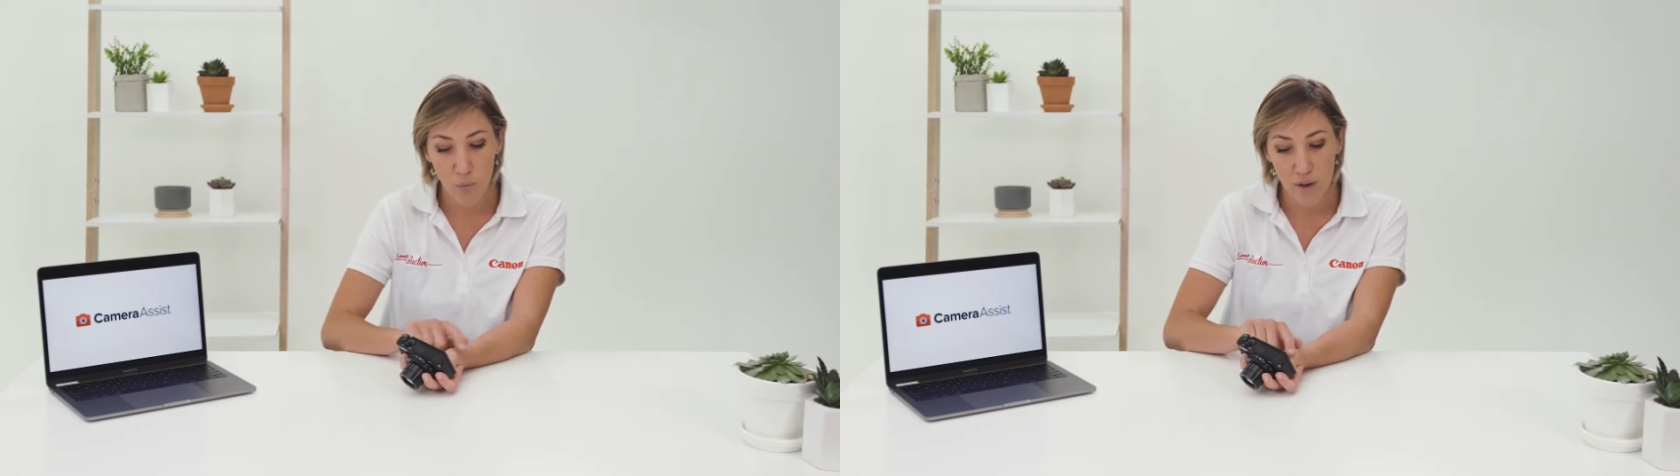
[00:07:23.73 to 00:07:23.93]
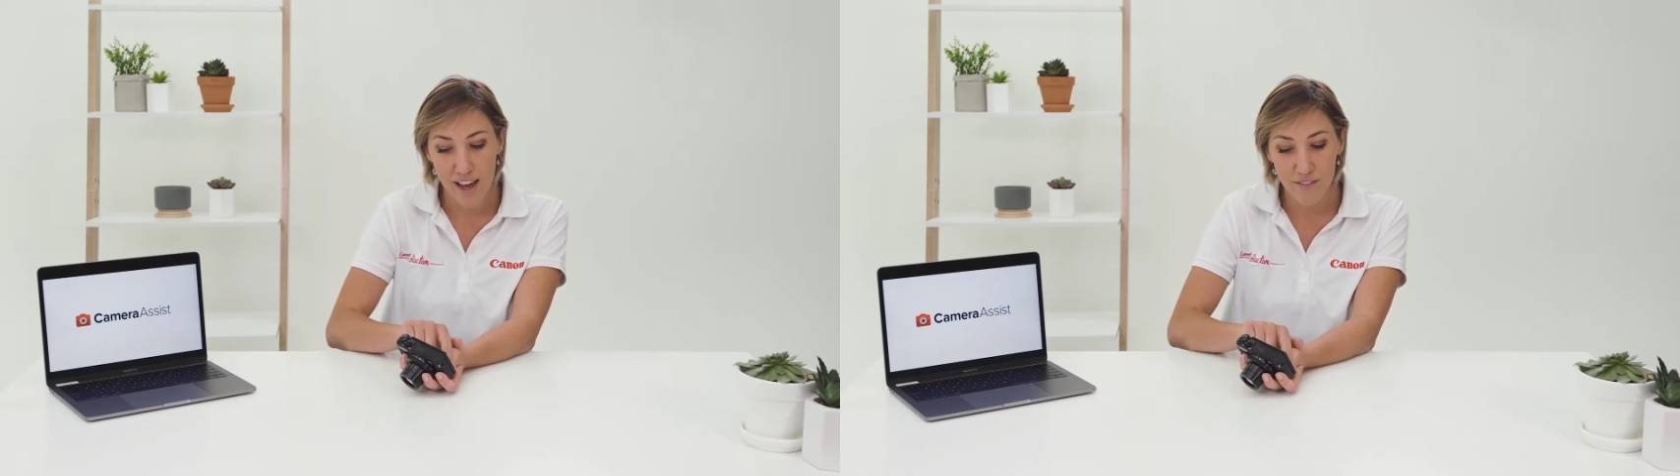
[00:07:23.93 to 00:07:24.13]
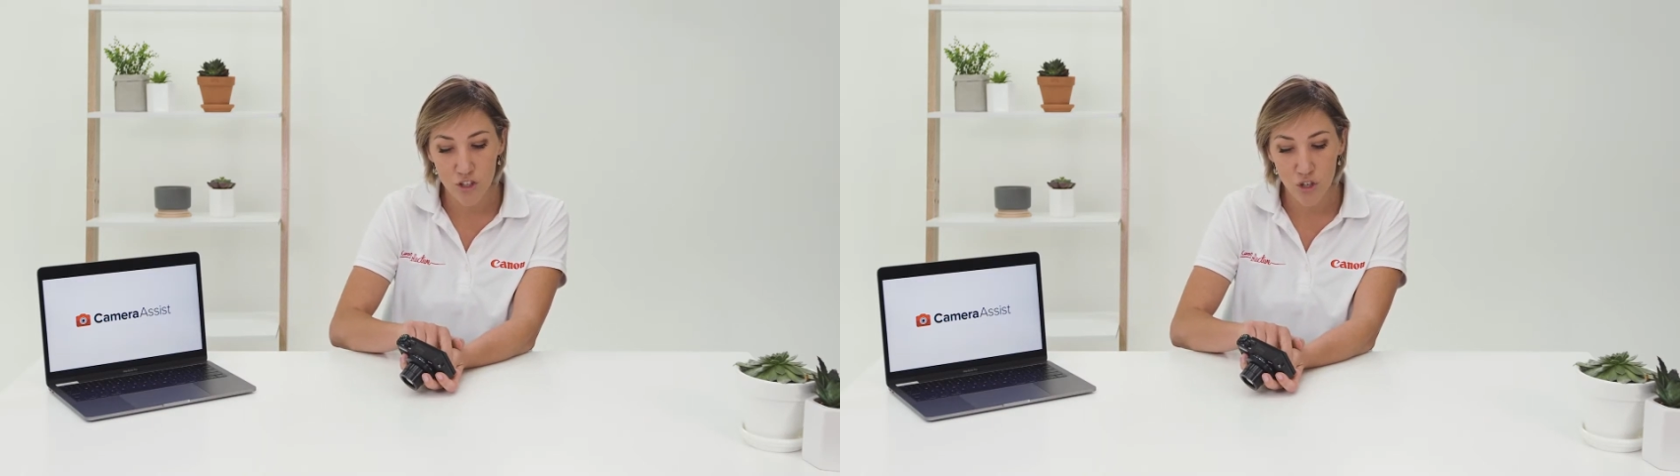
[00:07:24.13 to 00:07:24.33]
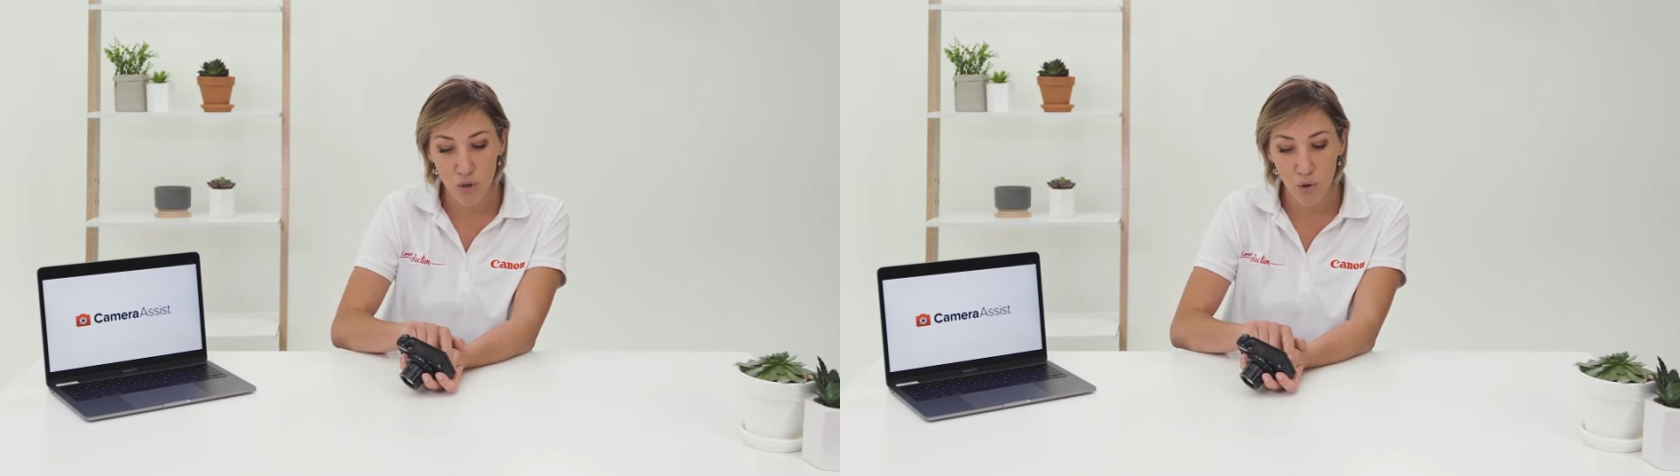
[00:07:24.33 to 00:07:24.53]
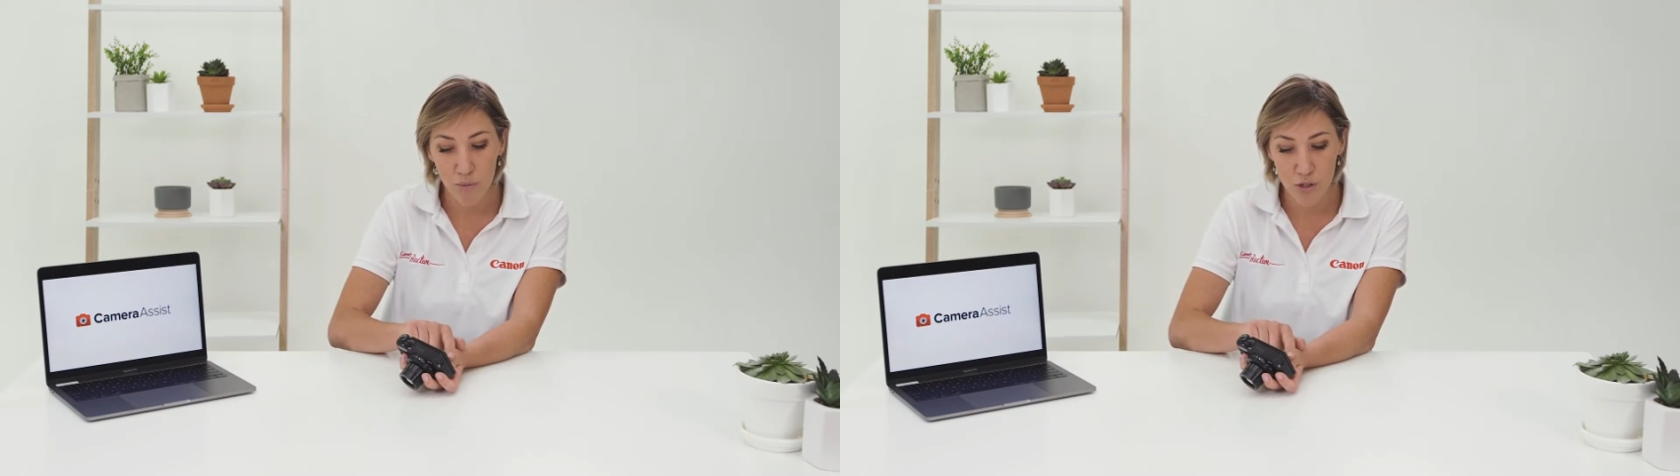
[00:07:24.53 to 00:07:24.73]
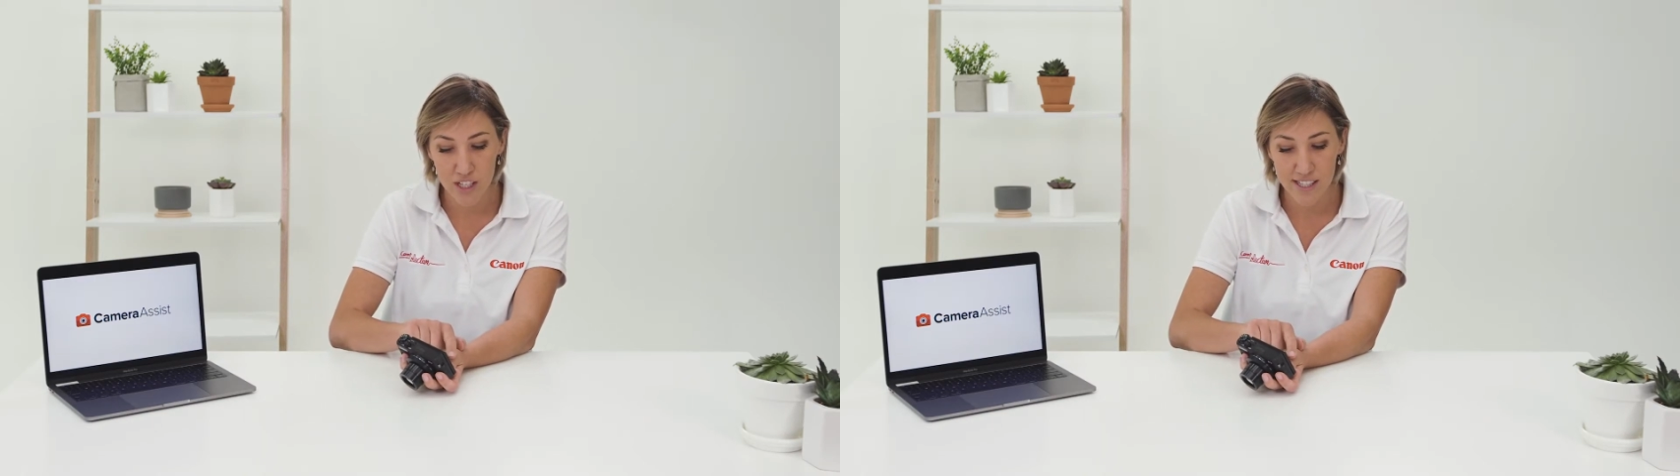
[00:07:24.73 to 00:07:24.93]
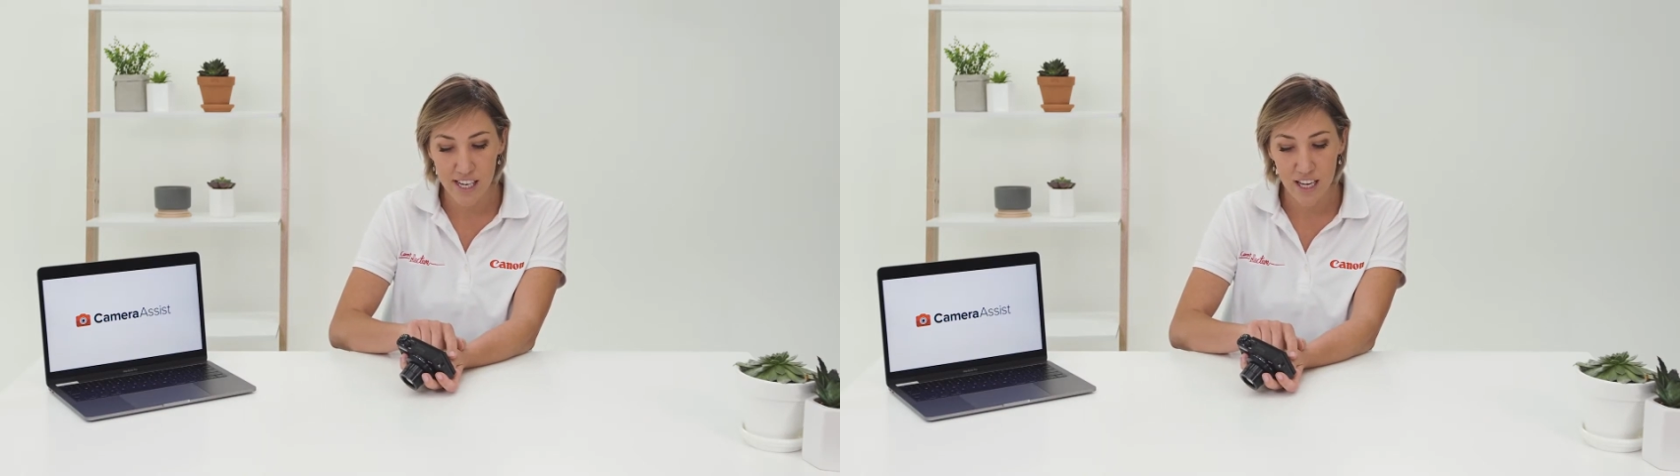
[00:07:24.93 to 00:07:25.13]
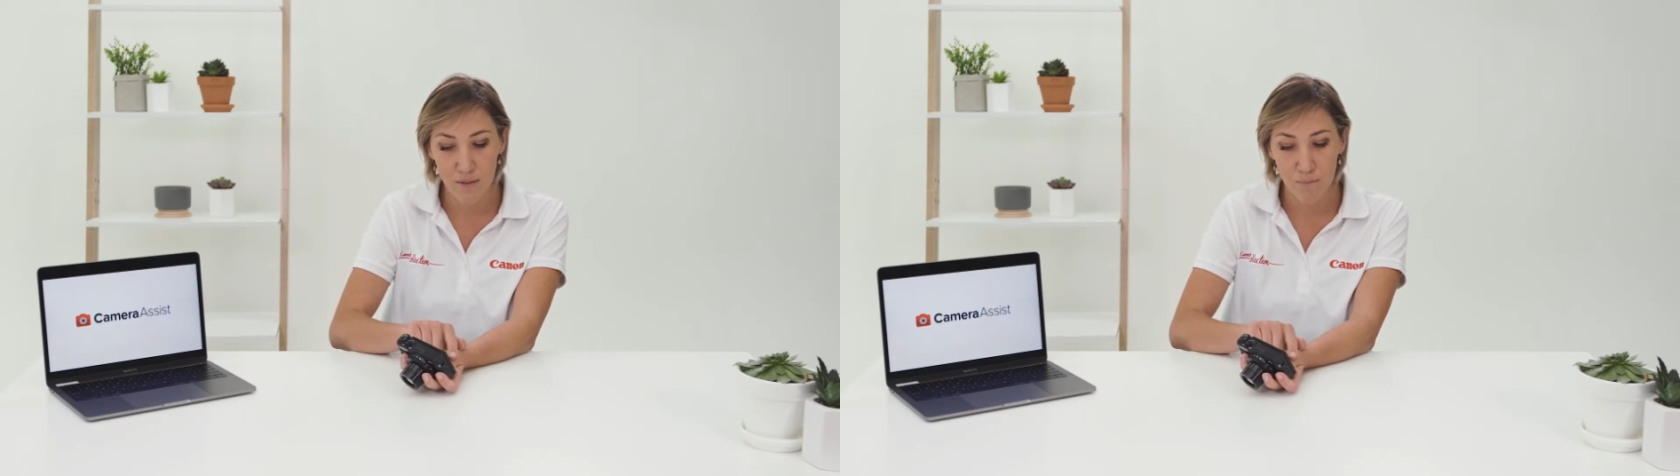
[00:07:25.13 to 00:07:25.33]
we have two options
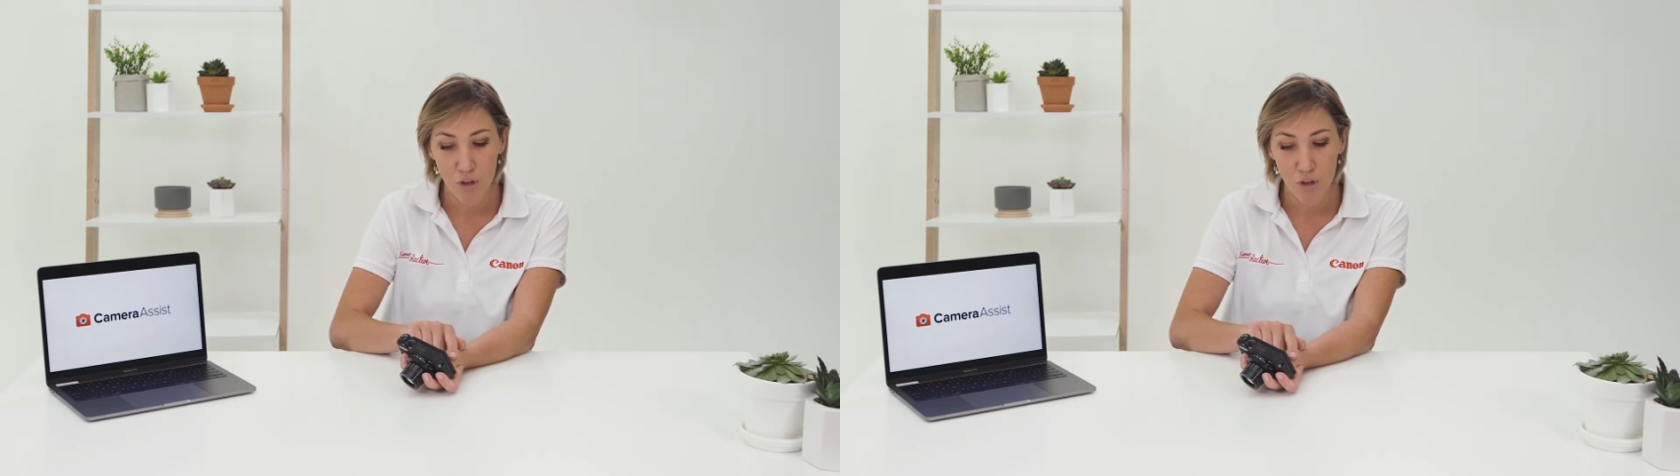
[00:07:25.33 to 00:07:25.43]
here.